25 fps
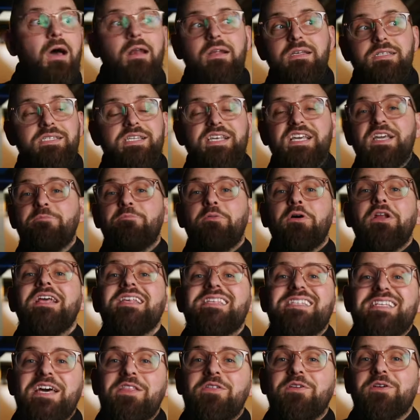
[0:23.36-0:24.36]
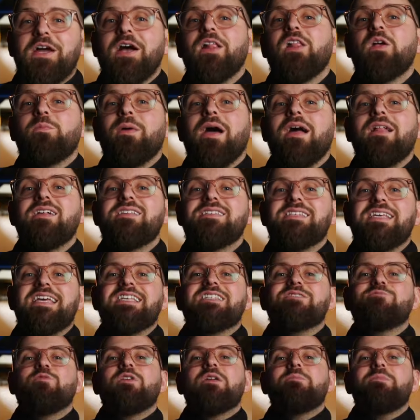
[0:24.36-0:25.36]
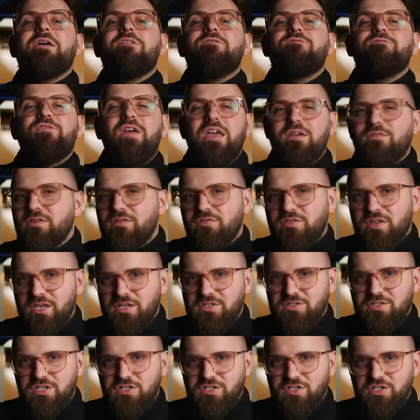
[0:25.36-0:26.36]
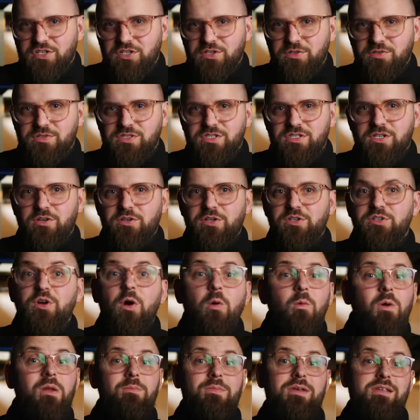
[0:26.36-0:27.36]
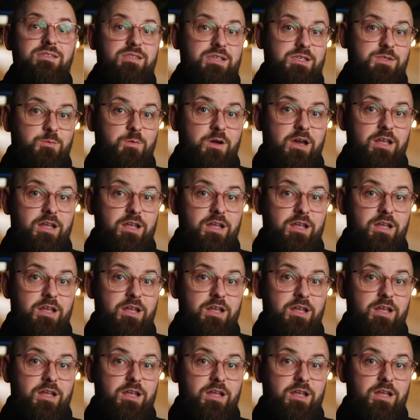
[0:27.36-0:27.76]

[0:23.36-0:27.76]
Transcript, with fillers: Honestly, putting together color palettes is one of my favorite things to do, so you don't wanna miss this